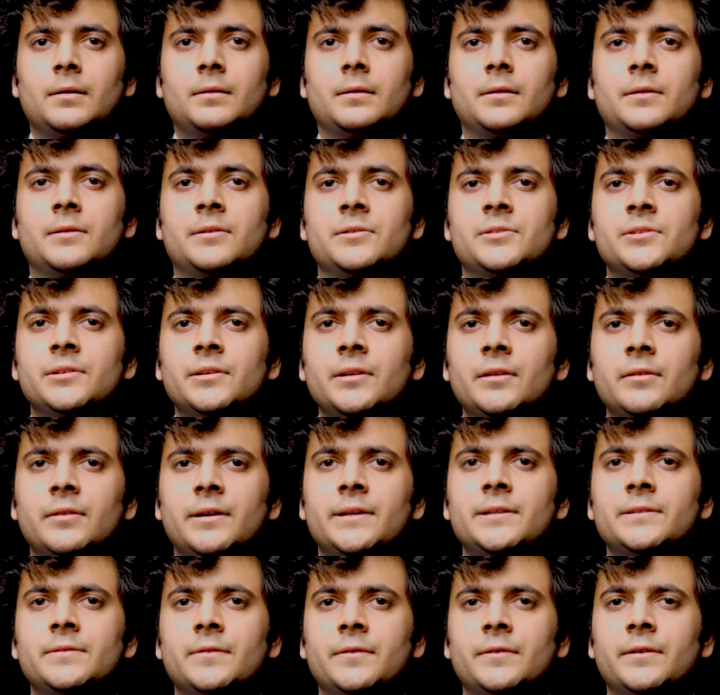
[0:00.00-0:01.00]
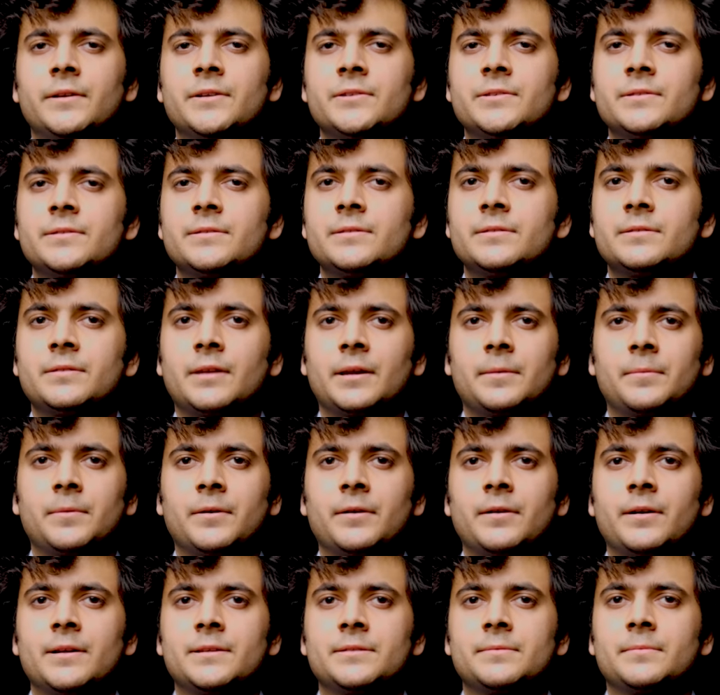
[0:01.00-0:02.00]
The Digital Rights Foundation's Cyber
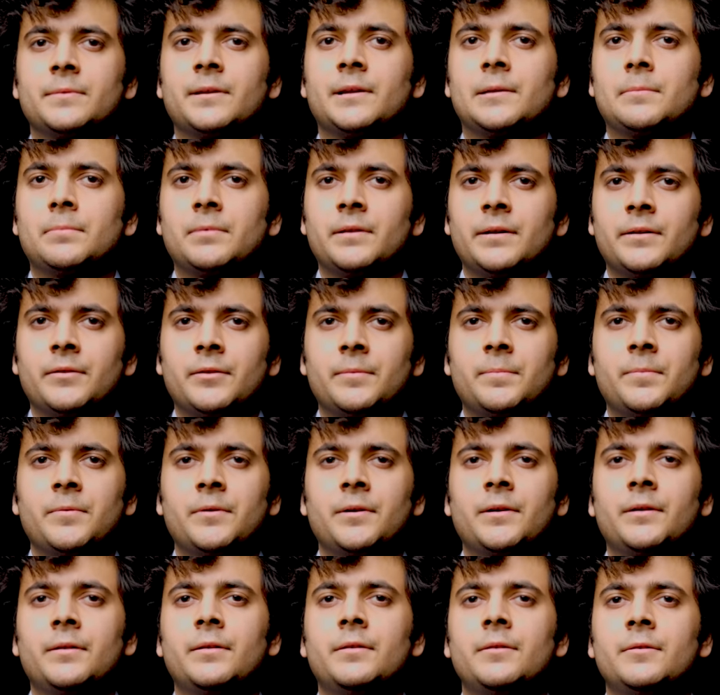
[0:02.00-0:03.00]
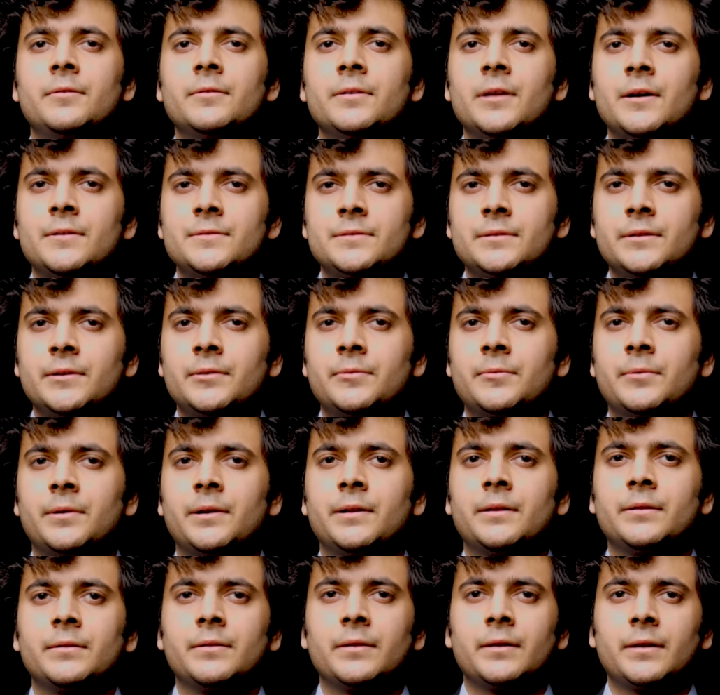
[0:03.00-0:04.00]
Harassment Helpline reported
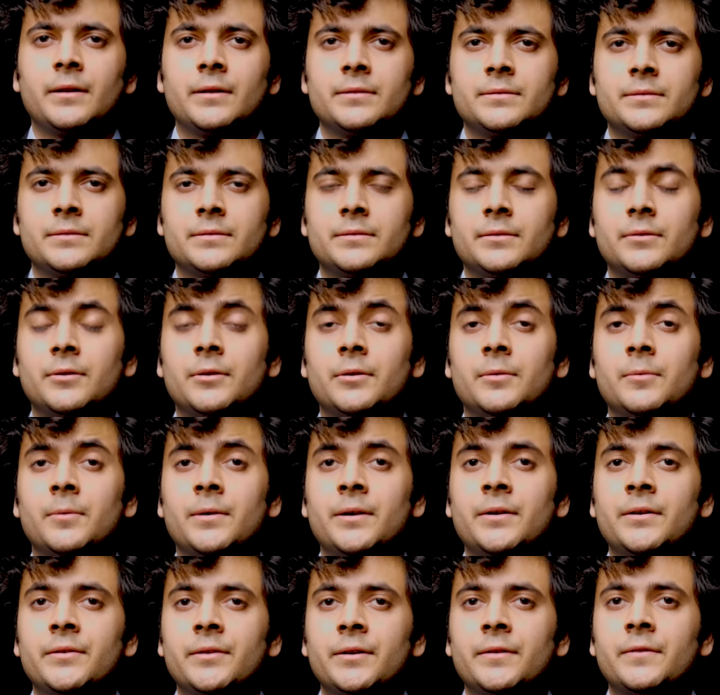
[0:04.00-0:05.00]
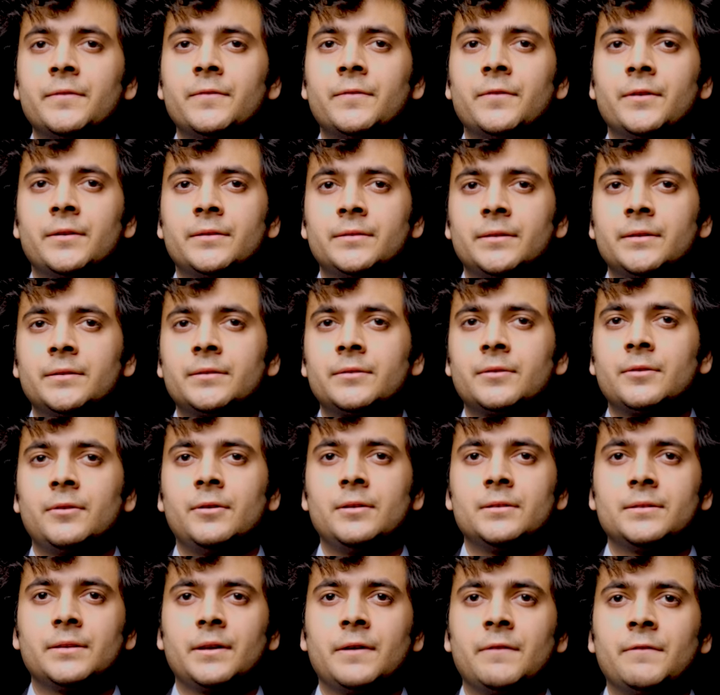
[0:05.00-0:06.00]
2,023 cases or 146
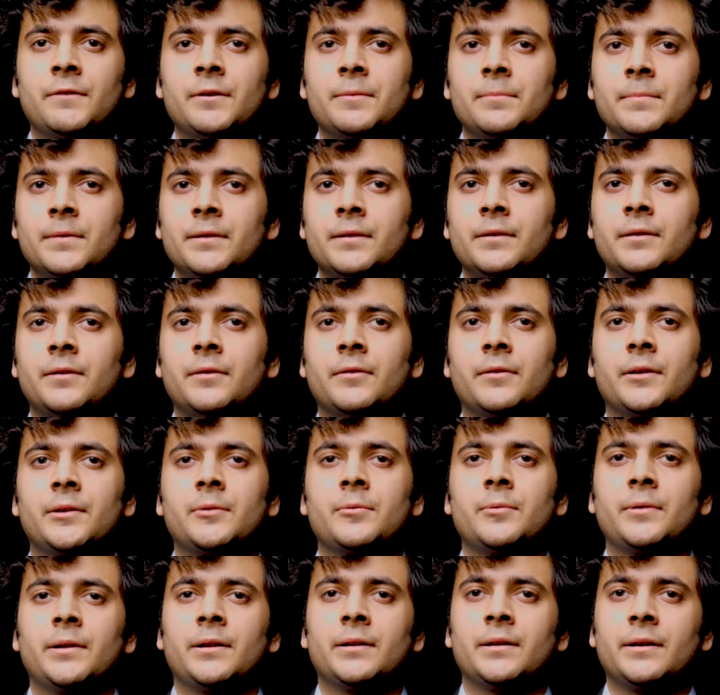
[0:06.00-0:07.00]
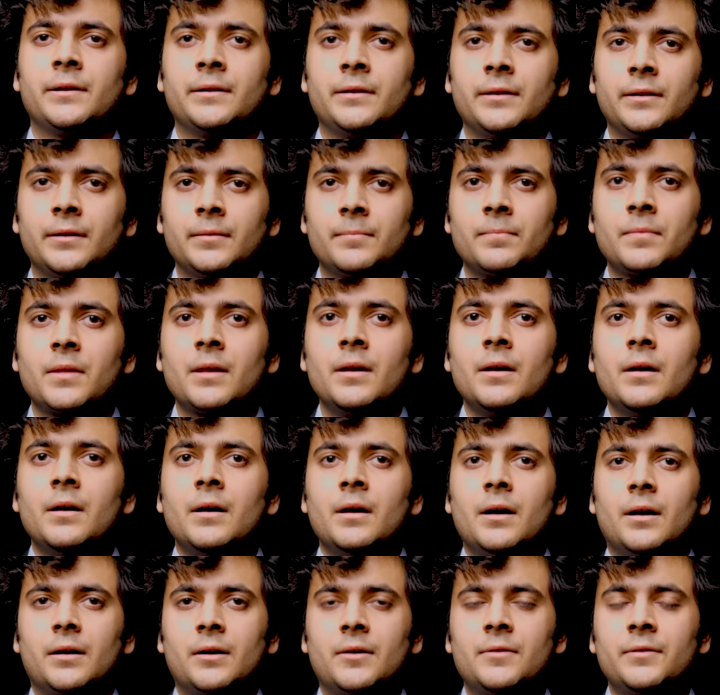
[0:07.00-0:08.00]
calls every month during 2019.
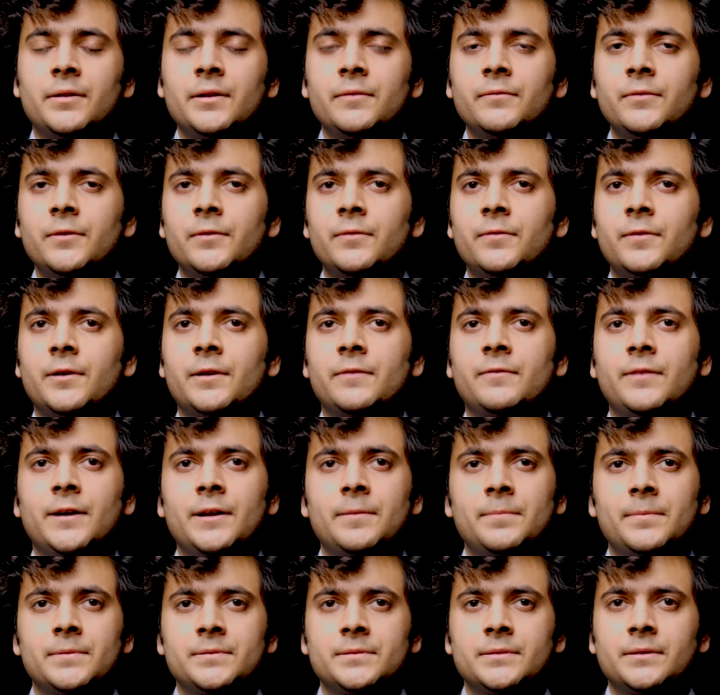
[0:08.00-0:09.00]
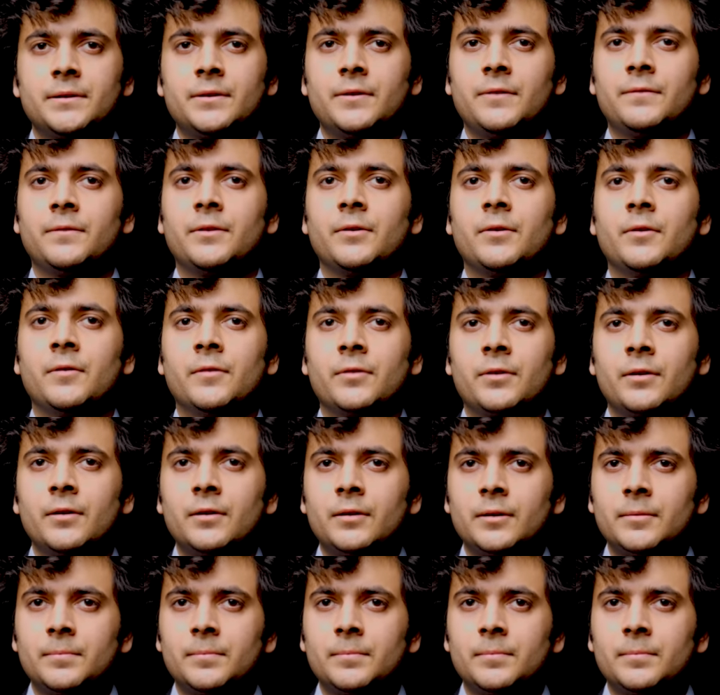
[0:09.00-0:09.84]
Accounting for 45% of the overall